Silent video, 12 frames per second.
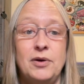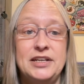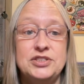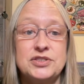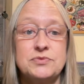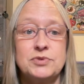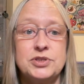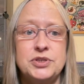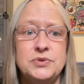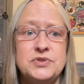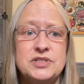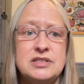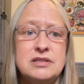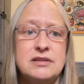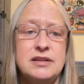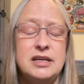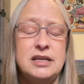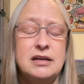I just reduced
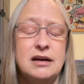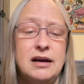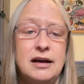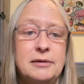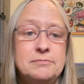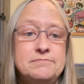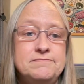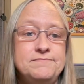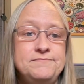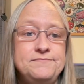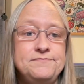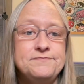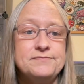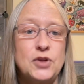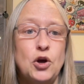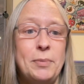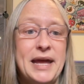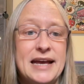the
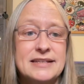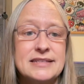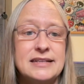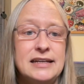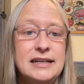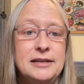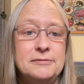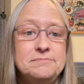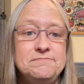opacity.